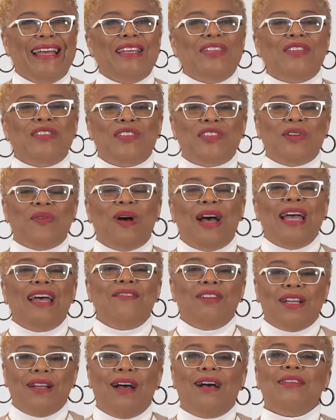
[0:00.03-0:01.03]
So I
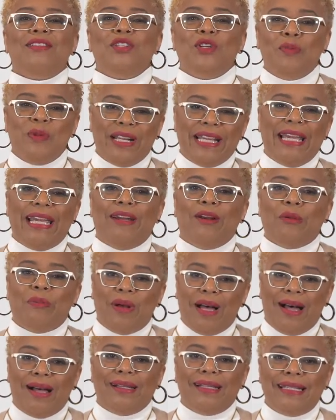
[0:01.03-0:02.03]
have a customer care
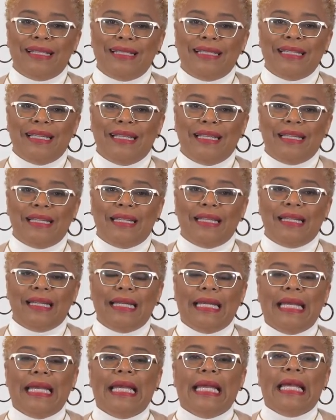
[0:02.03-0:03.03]
policy.
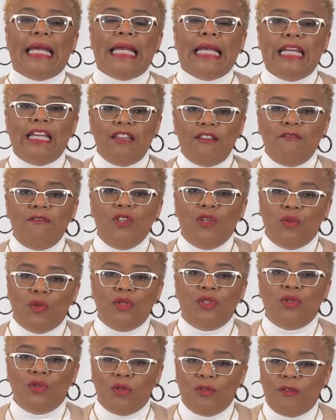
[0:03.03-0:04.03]
If you will
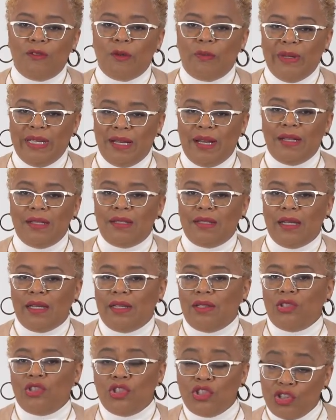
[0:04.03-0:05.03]
do it for
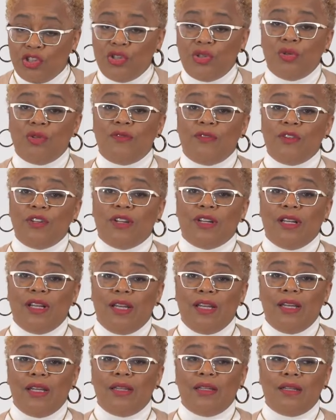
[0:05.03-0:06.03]
Beyonce, shouldn't you do it for your
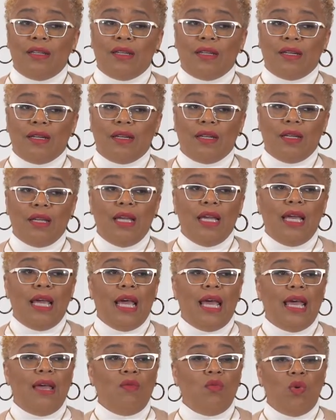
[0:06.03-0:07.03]
client?
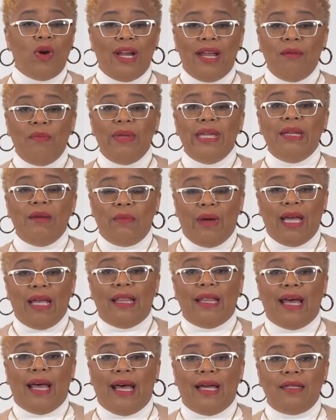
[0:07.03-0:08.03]
And what I mean by
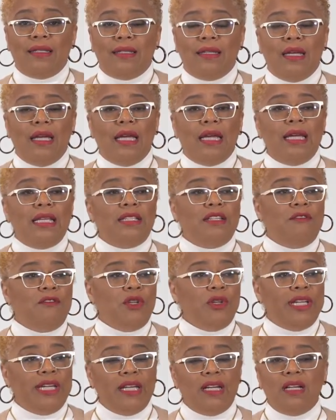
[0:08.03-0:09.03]
that is if
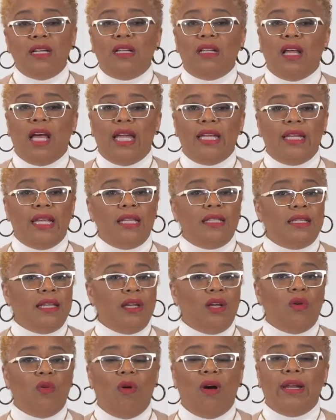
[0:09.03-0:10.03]
you get a client and they say,
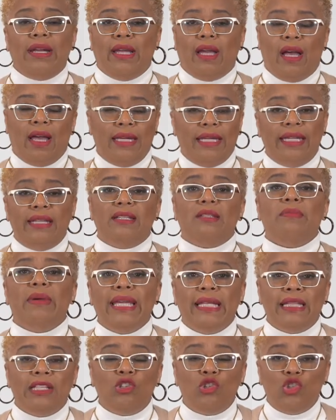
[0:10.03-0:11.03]
Kwania, I need to
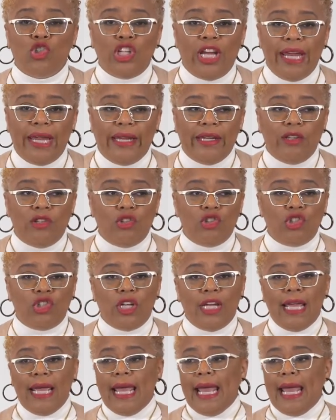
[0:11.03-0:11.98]
make this change.